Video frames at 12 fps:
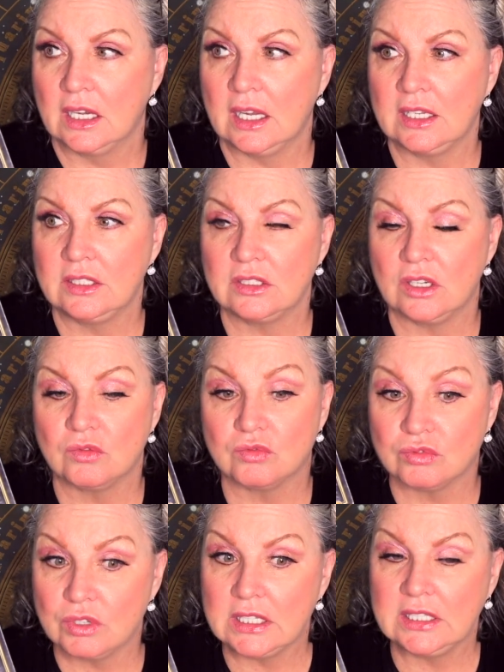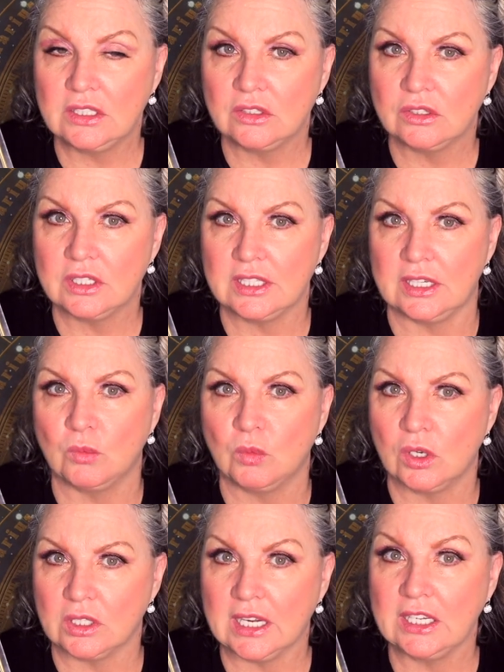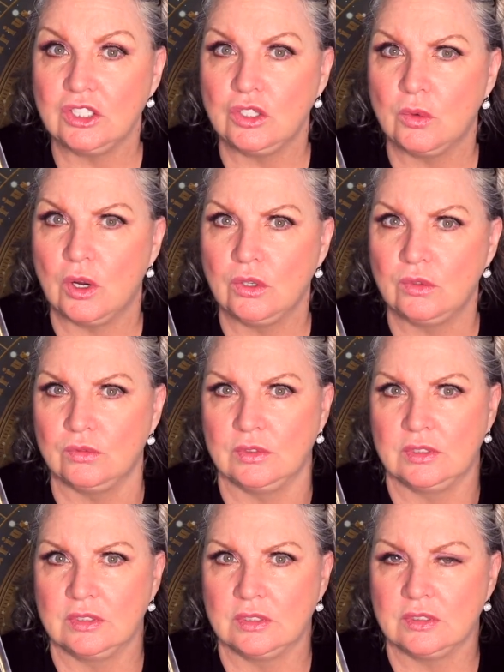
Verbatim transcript: and really look at it. What can you own?